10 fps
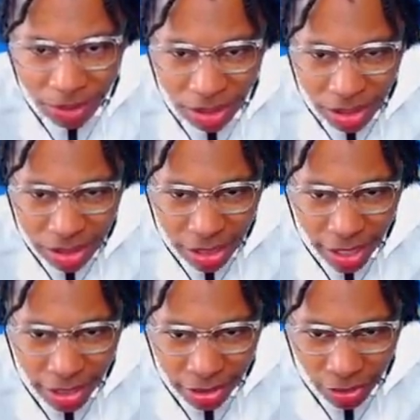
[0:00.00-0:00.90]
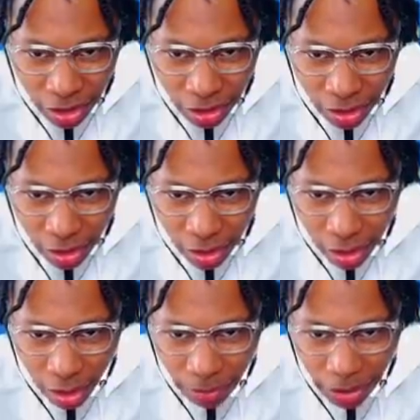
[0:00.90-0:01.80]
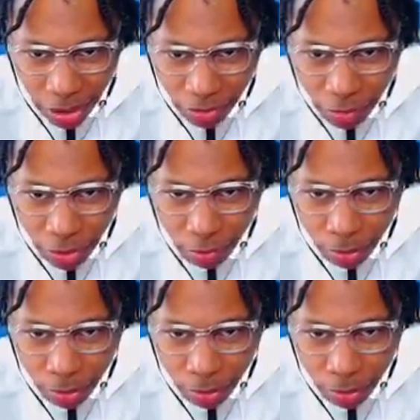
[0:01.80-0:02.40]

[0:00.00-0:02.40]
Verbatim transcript: another snatch. Hold up. I'm like Curry with it. We